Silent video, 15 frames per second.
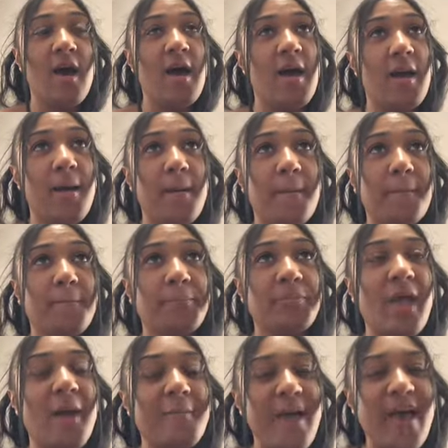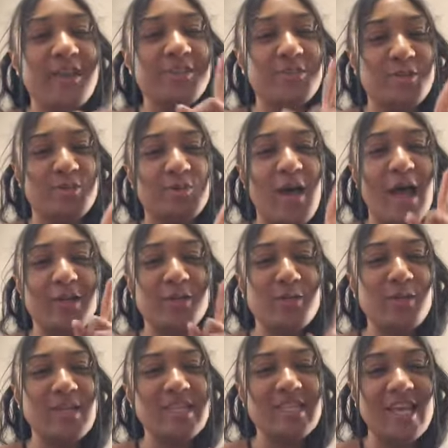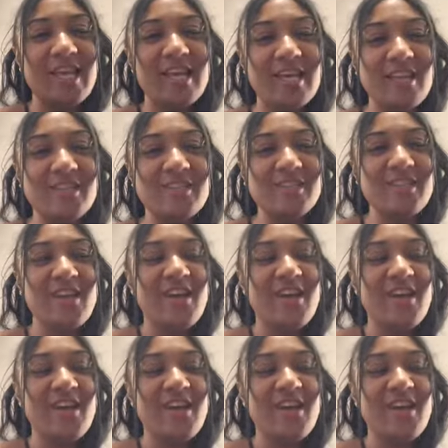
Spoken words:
now mind you, I do want to say this.